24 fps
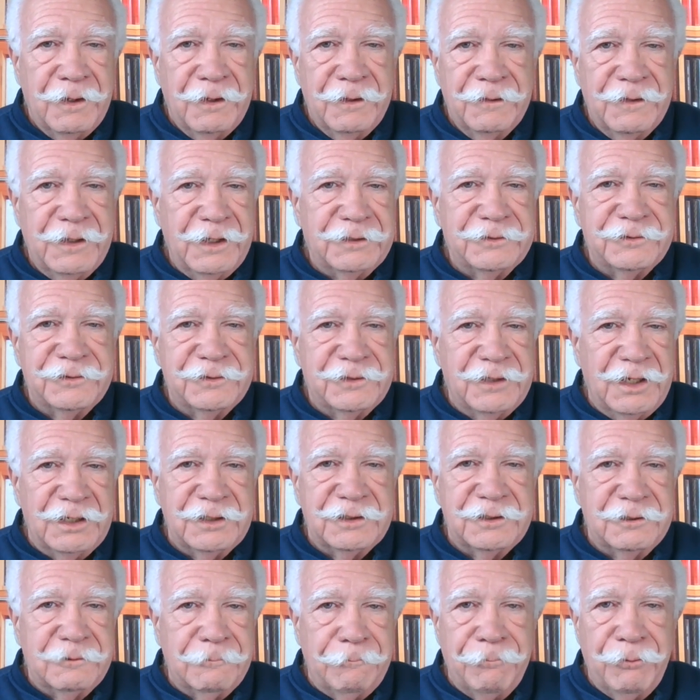That's
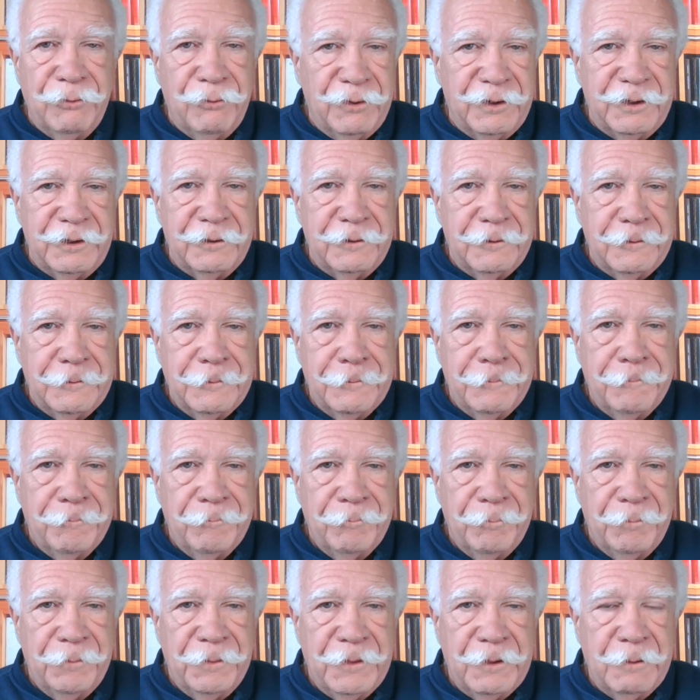not the point.
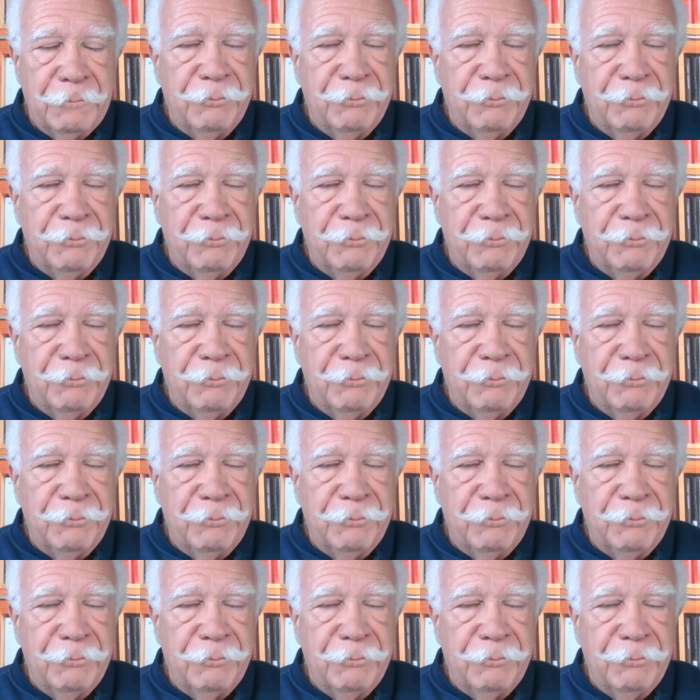The